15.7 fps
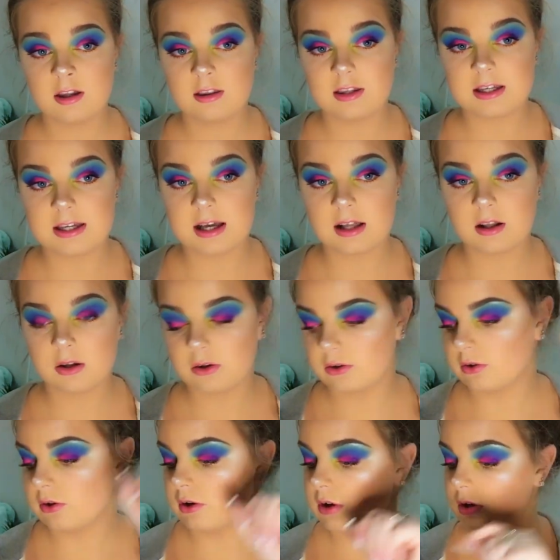the
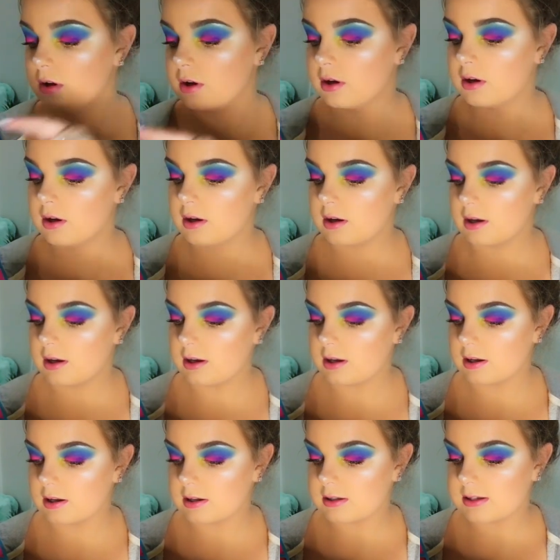yellow
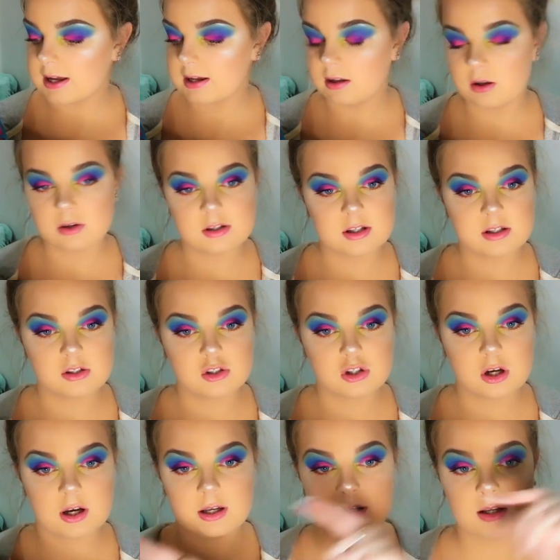is Hello
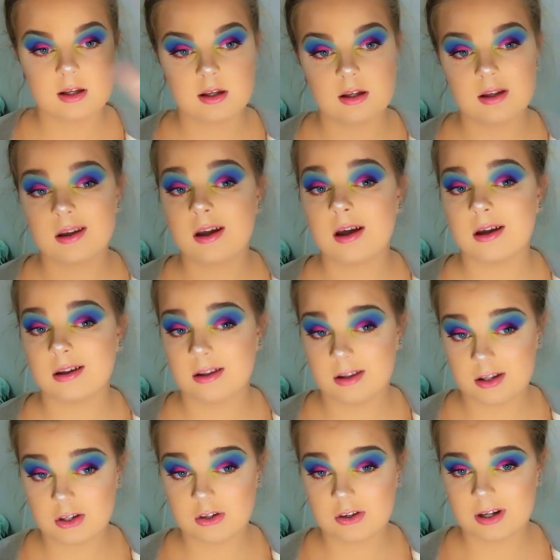Sunshine,
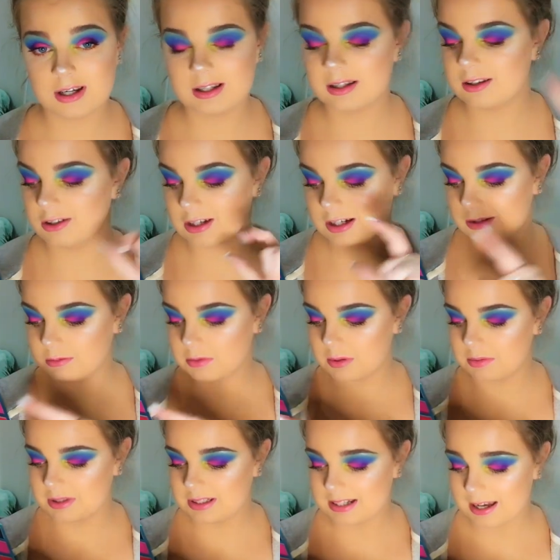the green, you can
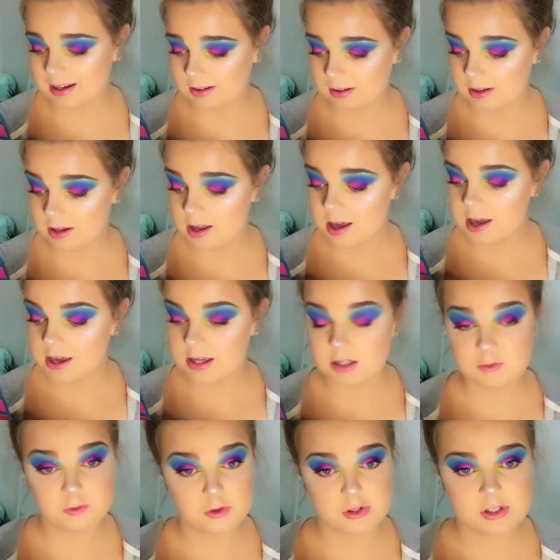probably tell,
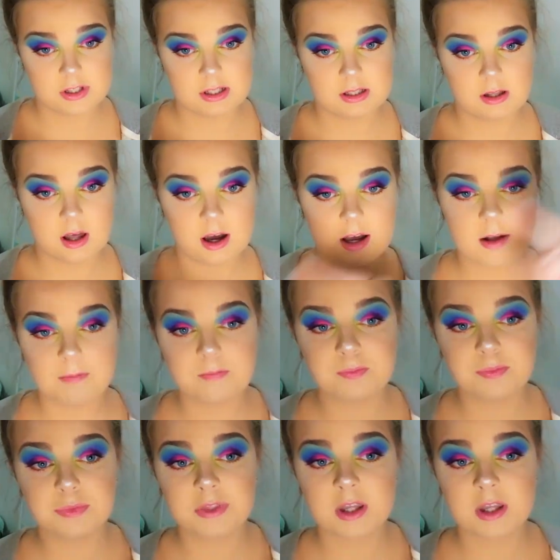is Frosted Lime,